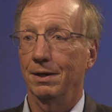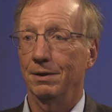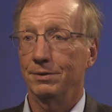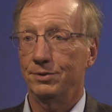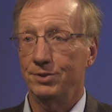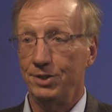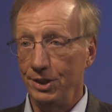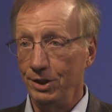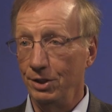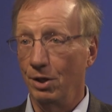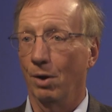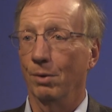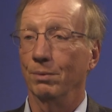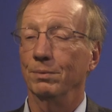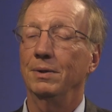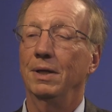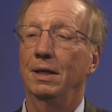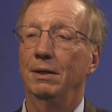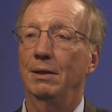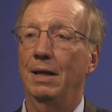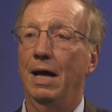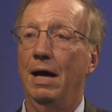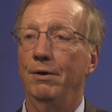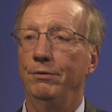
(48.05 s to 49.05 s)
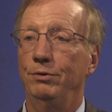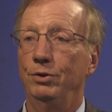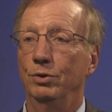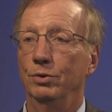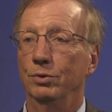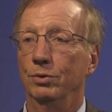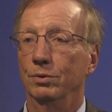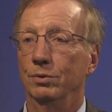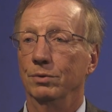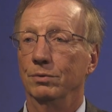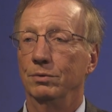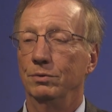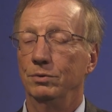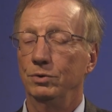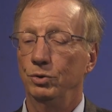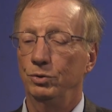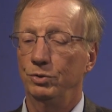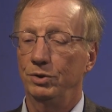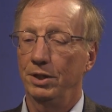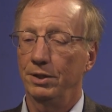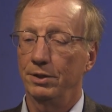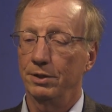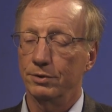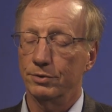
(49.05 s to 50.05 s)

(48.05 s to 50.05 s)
CNote and how you did